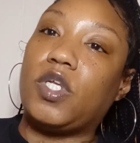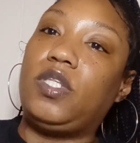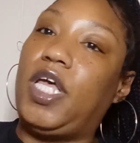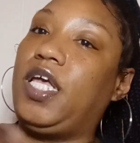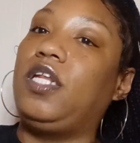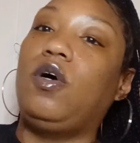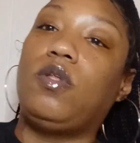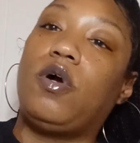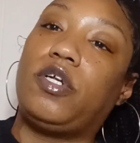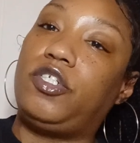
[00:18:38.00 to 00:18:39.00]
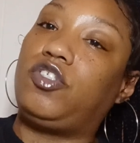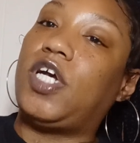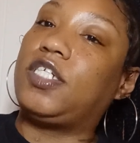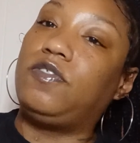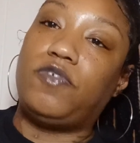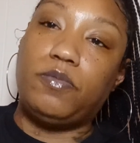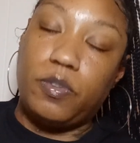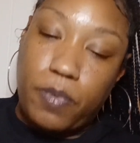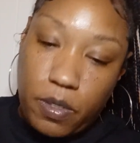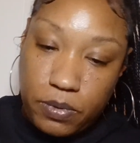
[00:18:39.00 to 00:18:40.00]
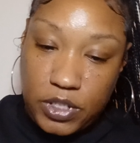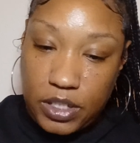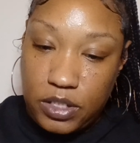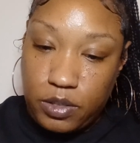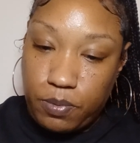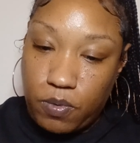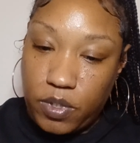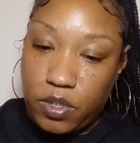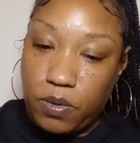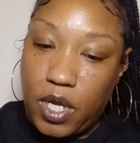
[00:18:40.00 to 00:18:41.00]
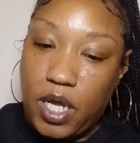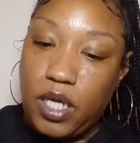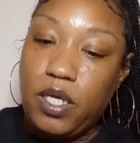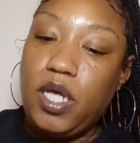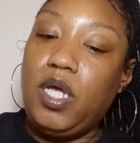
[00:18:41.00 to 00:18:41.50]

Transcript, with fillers: they can no longer distract you from your purpose at this point. Okay.